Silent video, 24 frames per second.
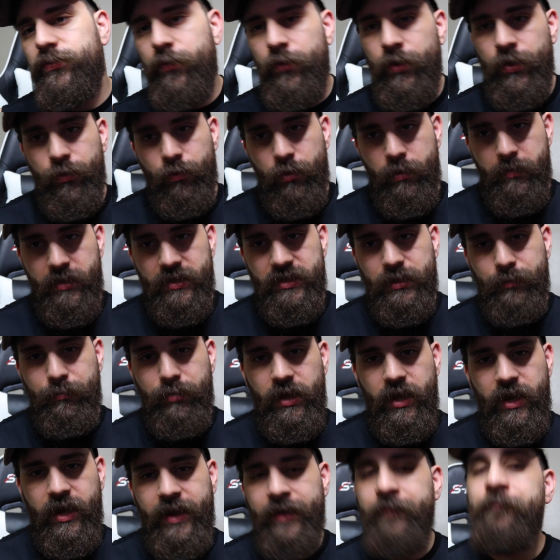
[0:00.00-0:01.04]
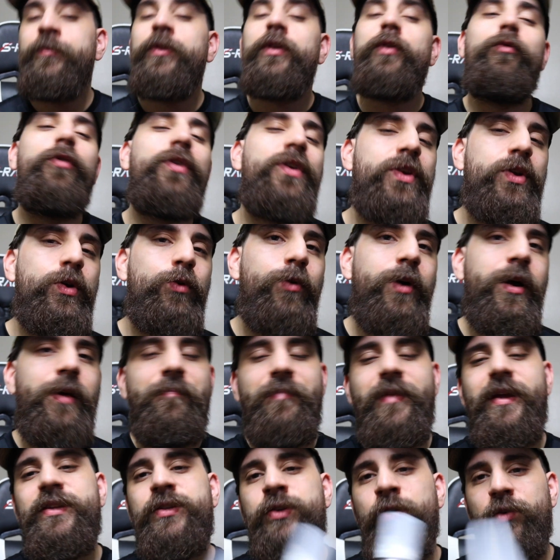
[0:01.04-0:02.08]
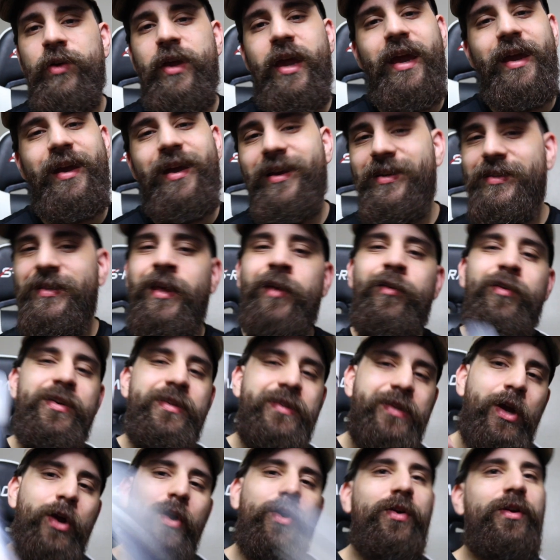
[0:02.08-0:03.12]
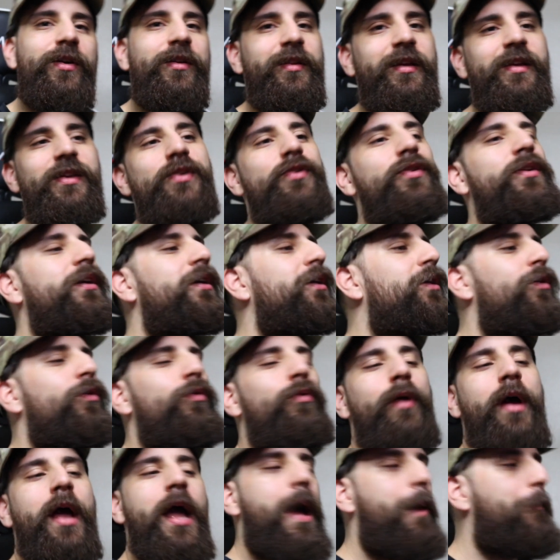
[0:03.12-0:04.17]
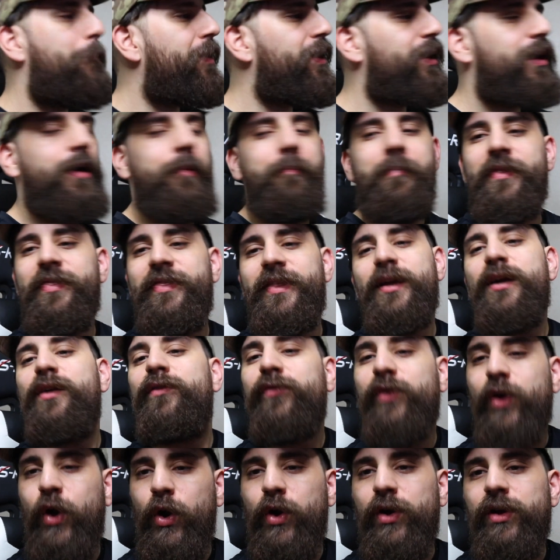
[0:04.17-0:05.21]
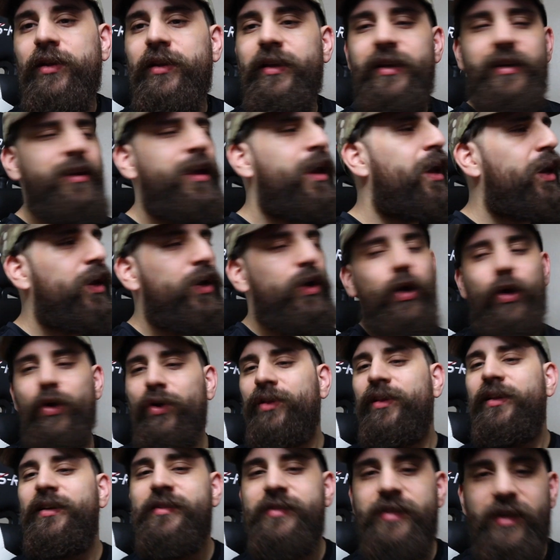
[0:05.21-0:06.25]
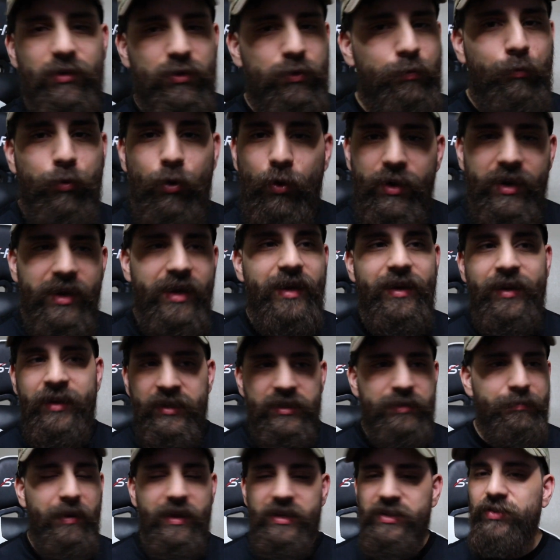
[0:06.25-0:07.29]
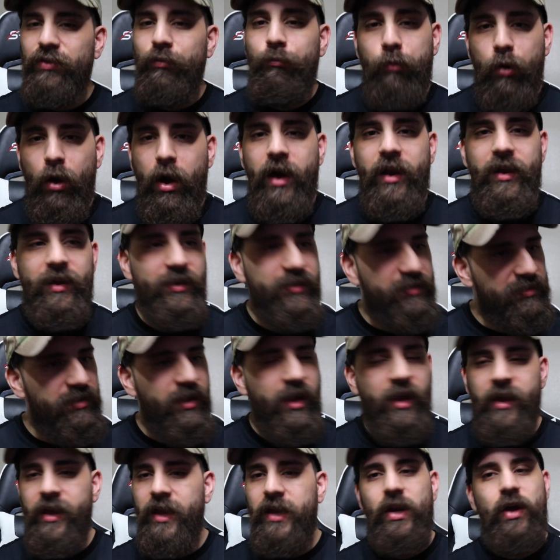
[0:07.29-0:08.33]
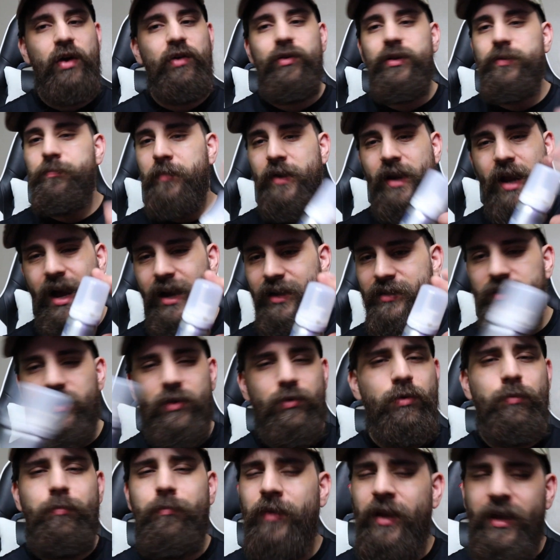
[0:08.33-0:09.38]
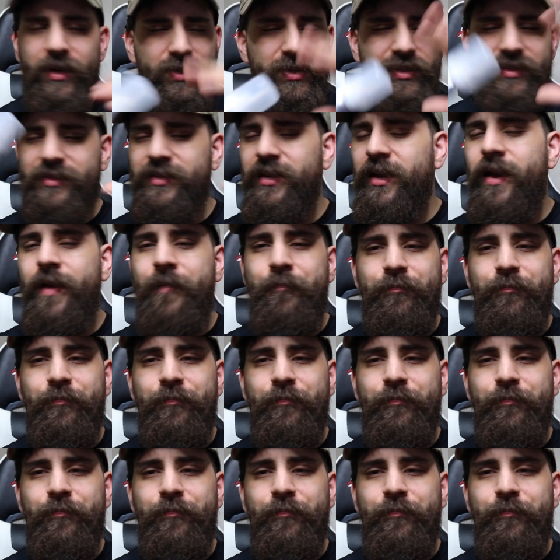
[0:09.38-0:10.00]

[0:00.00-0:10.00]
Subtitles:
for a 3-month supply. Well, you know what? It's okay, because there is Kirkland. You can go pick up a thing of Kirkland. Kirkland sells pretty inexpensive products. You know, with Minoxidil, just,